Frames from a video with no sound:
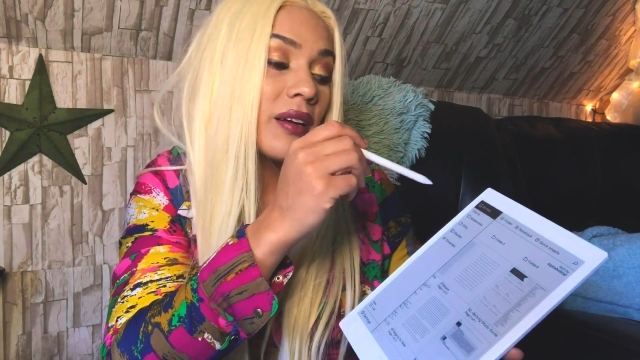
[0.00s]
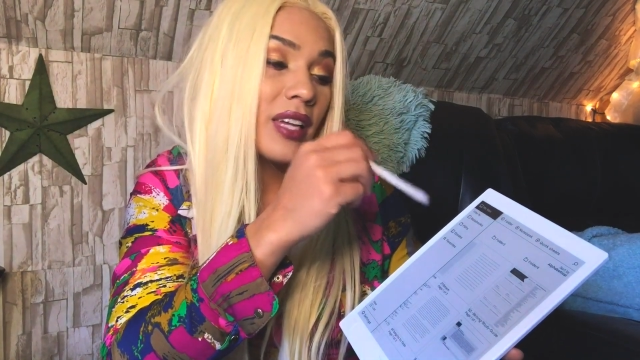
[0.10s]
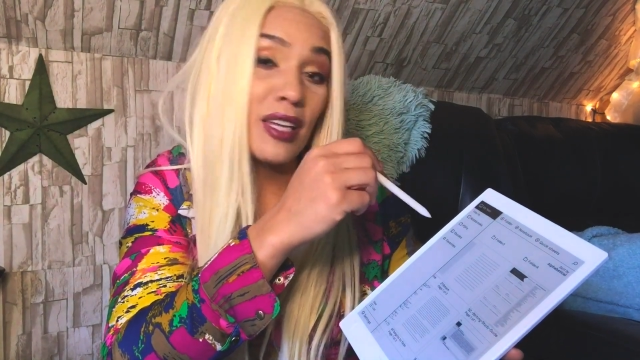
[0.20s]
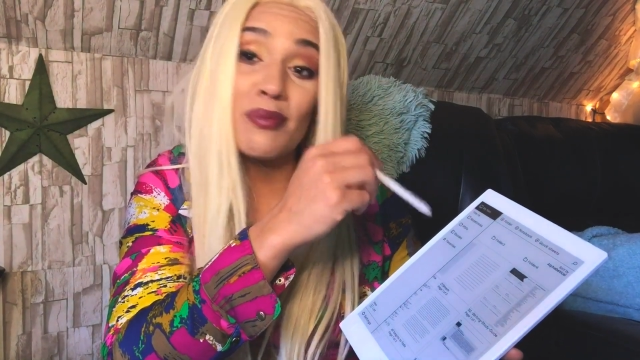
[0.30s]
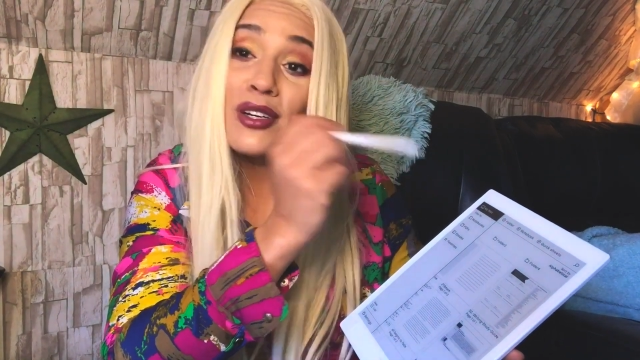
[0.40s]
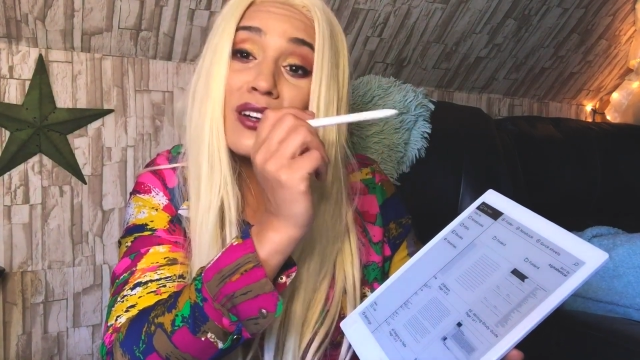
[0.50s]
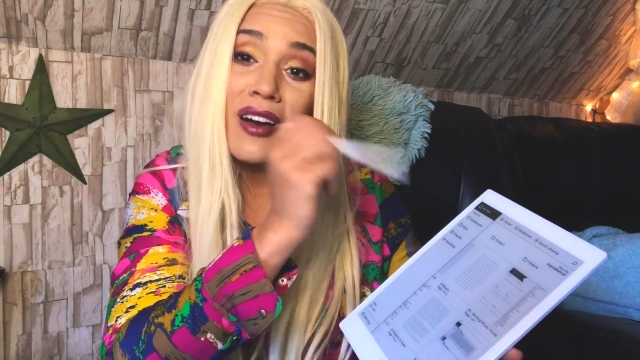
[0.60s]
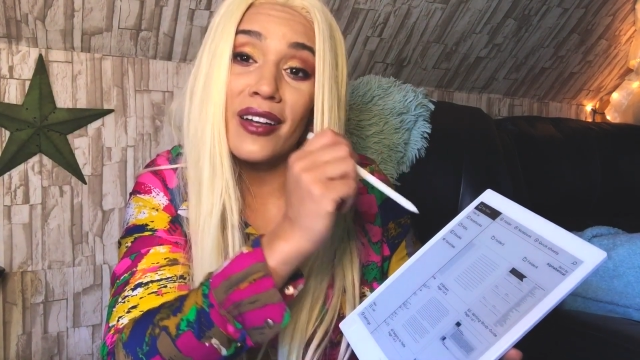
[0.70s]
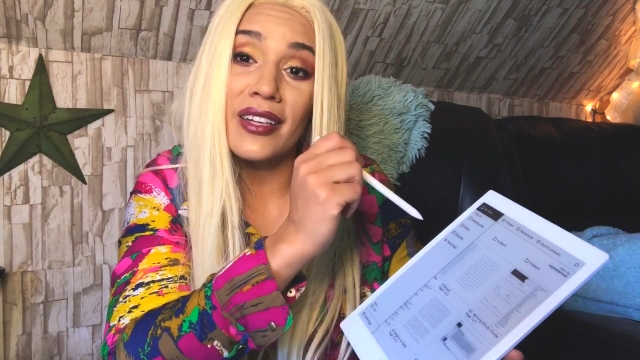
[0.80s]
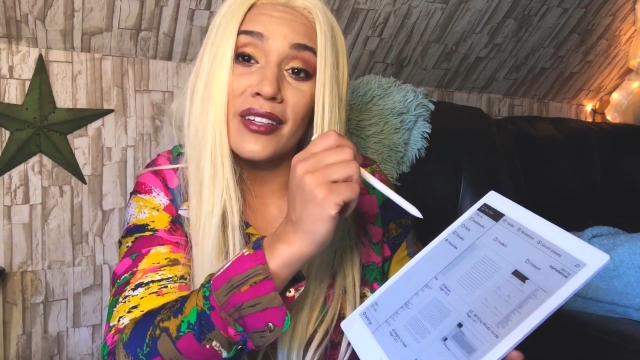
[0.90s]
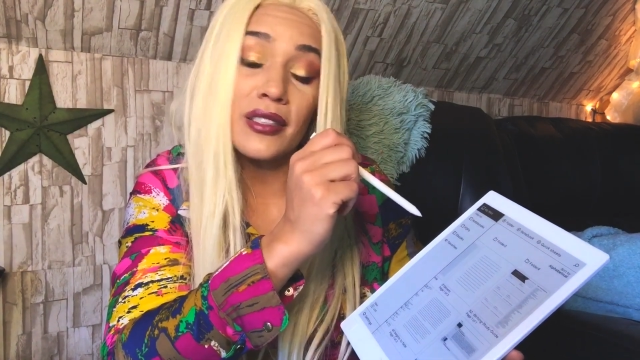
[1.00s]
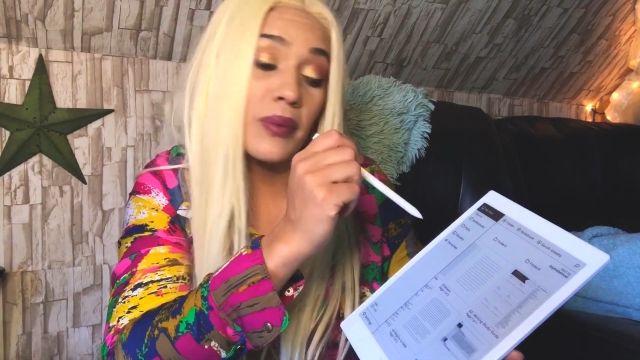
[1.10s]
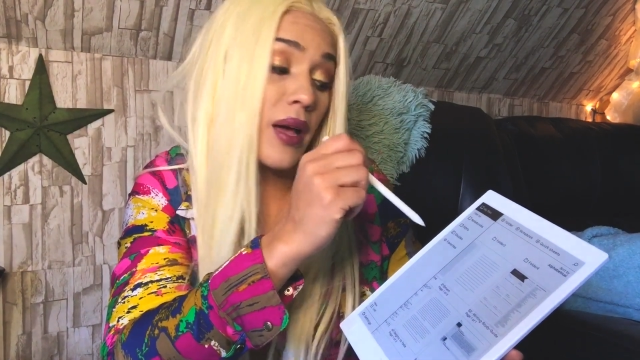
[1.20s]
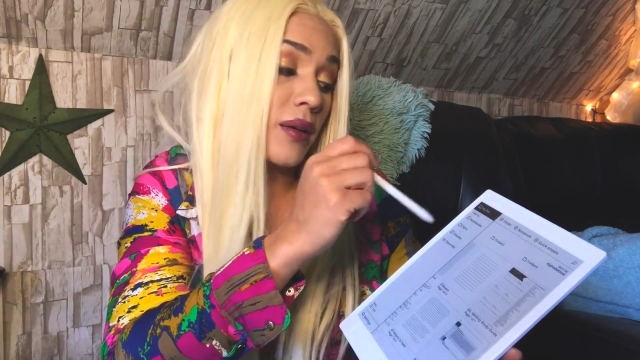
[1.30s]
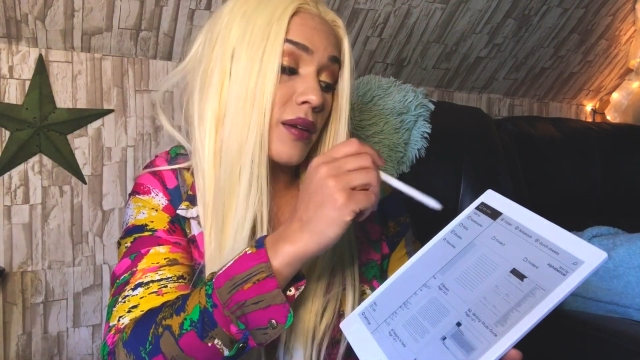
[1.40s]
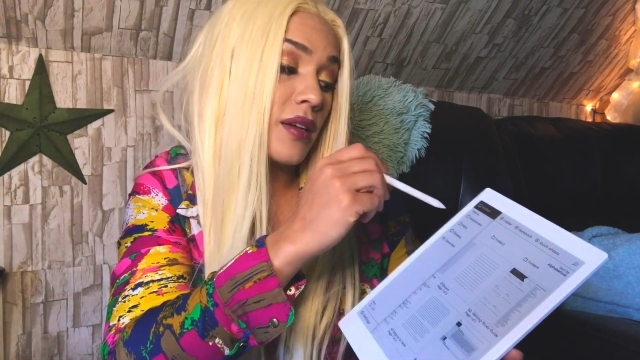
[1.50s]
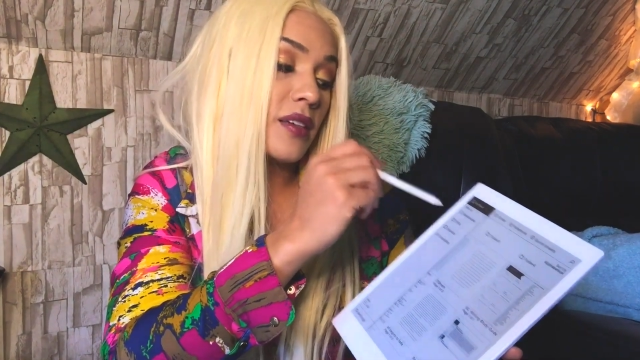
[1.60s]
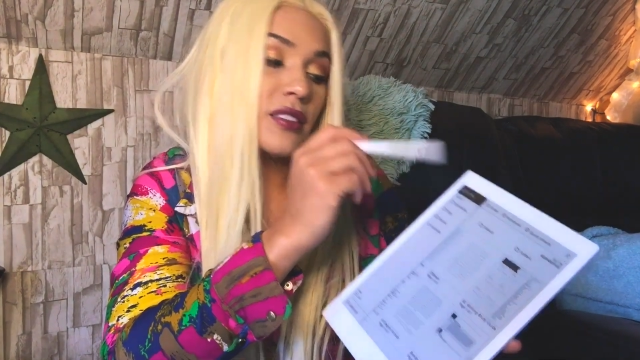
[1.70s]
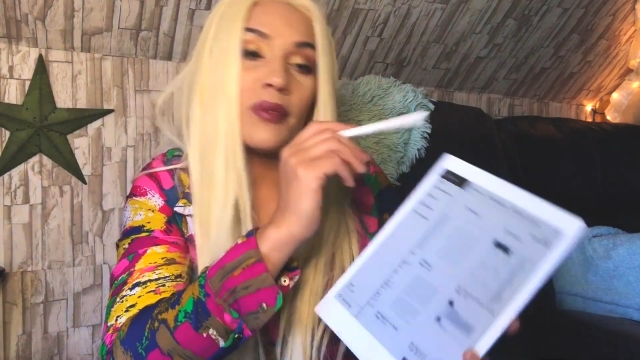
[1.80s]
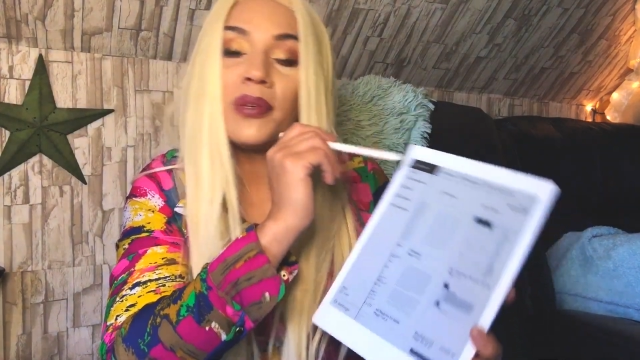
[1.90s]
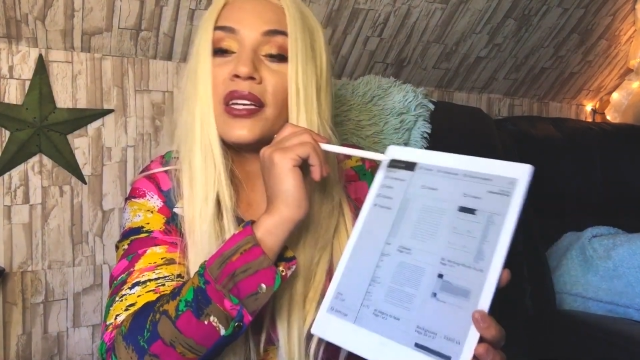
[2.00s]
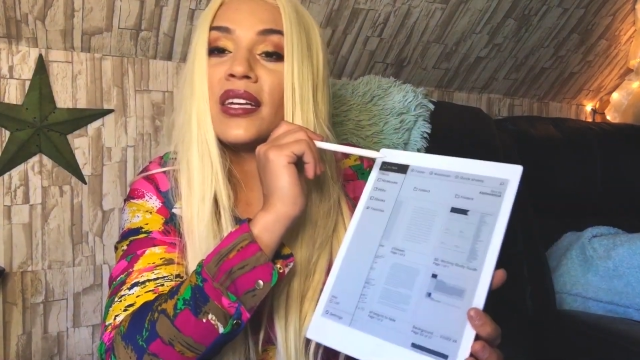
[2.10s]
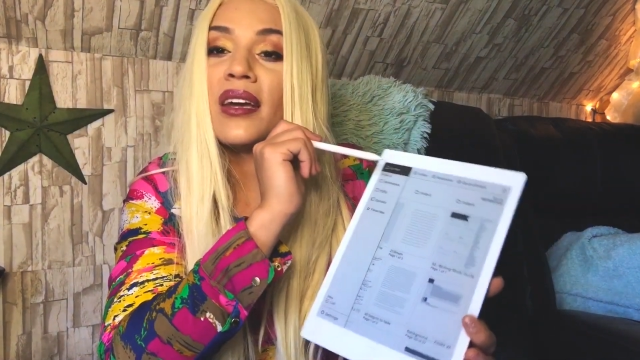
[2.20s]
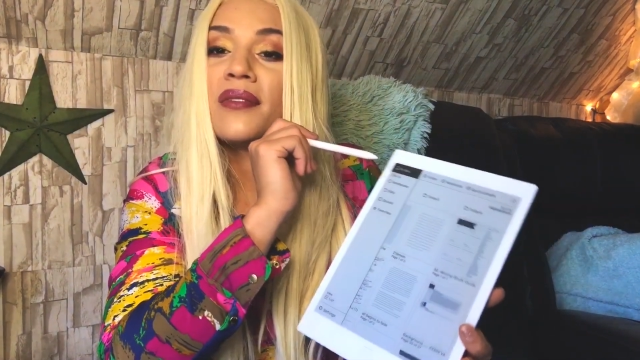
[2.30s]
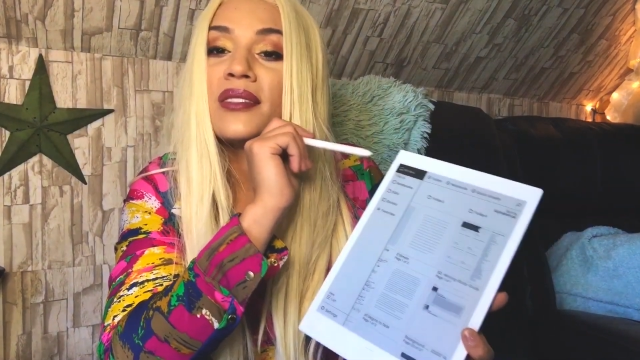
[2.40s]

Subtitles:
ebook on here as well. So PDFs,